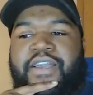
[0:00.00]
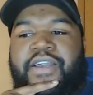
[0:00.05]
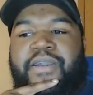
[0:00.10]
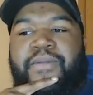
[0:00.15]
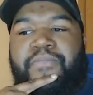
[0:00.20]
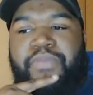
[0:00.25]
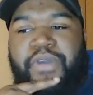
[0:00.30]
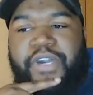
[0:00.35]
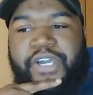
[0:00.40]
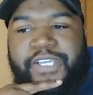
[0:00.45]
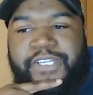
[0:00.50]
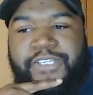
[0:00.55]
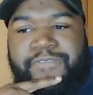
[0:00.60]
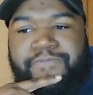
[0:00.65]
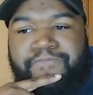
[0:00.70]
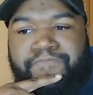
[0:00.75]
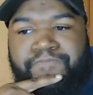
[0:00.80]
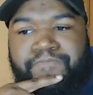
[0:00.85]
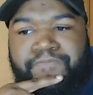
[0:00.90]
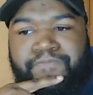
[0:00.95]
But
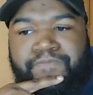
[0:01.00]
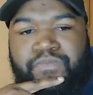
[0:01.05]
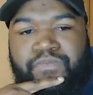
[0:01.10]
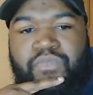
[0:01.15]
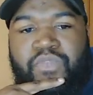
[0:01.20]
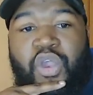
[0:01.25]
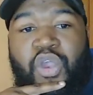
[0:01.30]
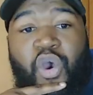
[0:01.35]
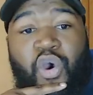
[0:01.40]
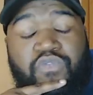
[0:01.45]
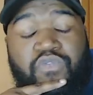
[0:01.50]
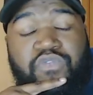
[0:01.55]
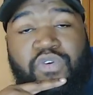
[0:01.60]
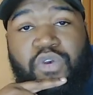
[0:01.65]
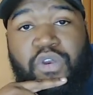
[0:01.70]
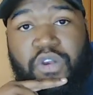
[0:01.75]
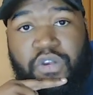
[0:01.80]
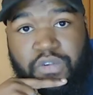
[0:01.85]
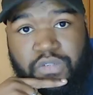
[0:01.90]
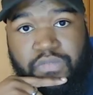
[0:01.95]

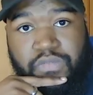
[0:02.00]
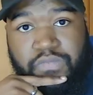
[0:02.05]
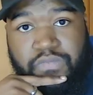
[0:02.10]
overall,